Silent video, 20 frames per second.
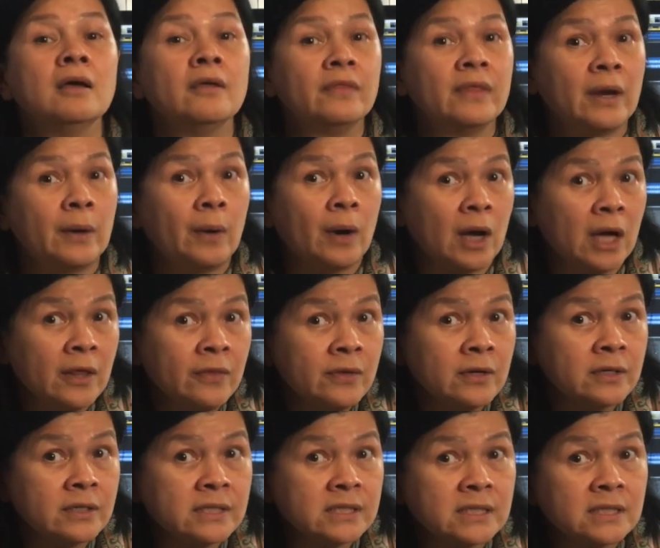There are
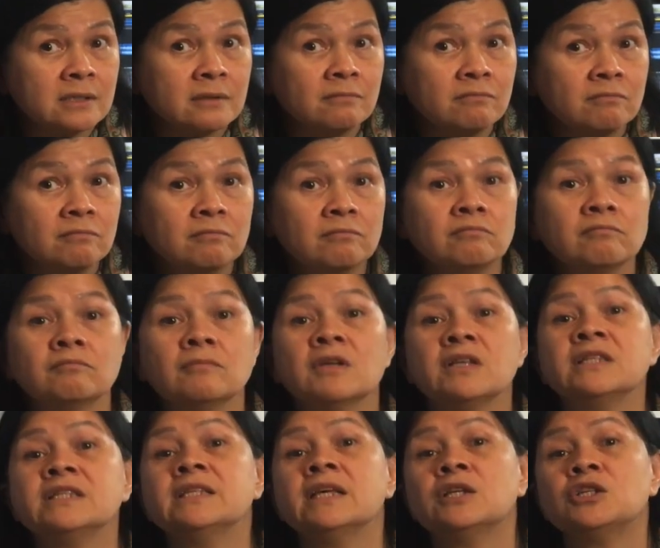others,
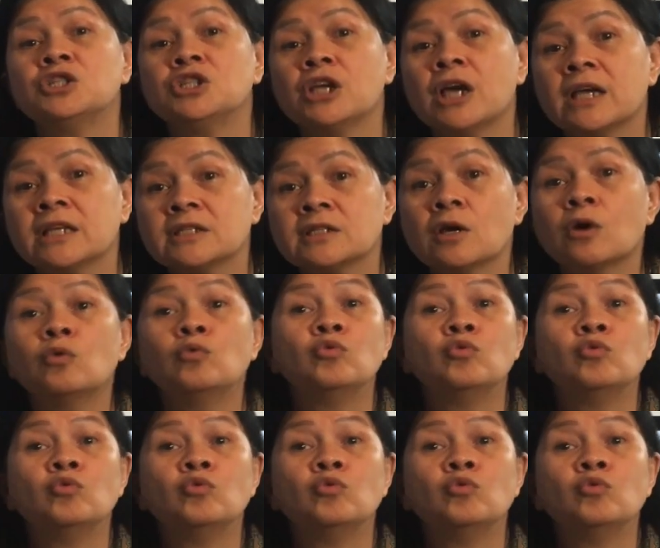such as